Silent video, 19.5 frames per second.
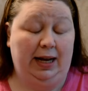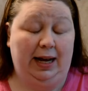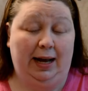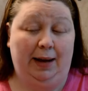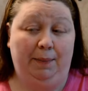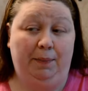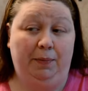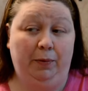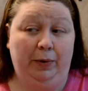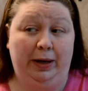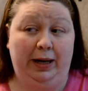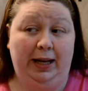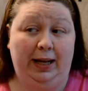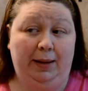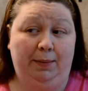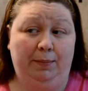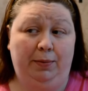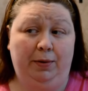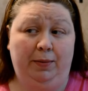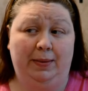I went ahead
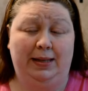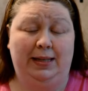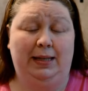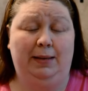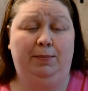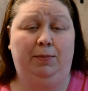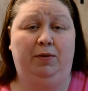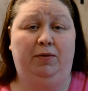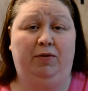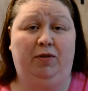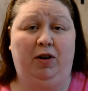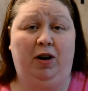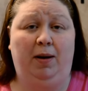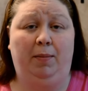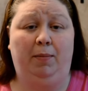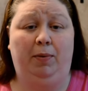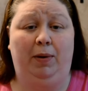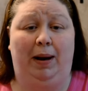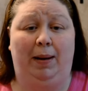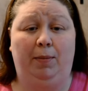and put my simple
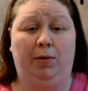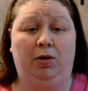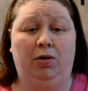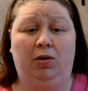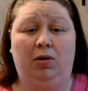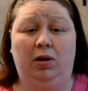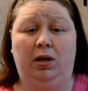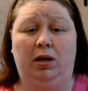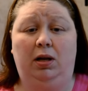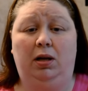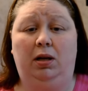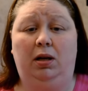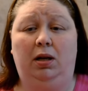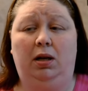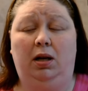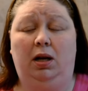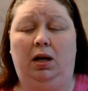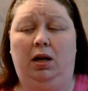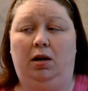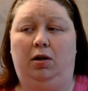primer on,
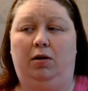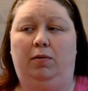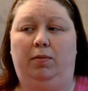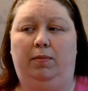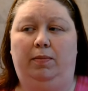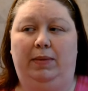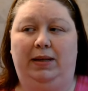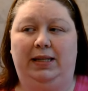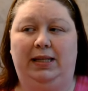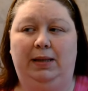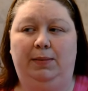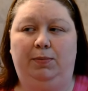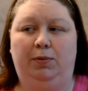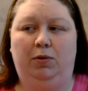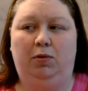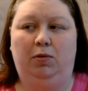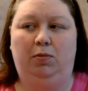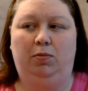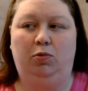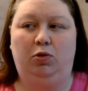or my
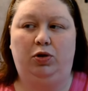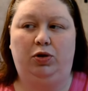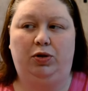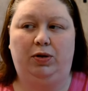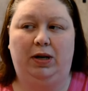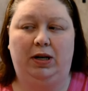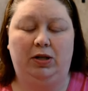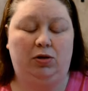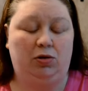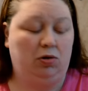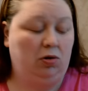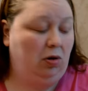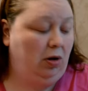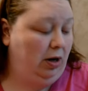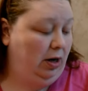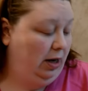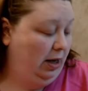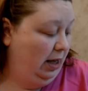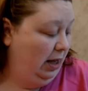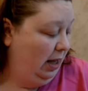simple moisturizer on.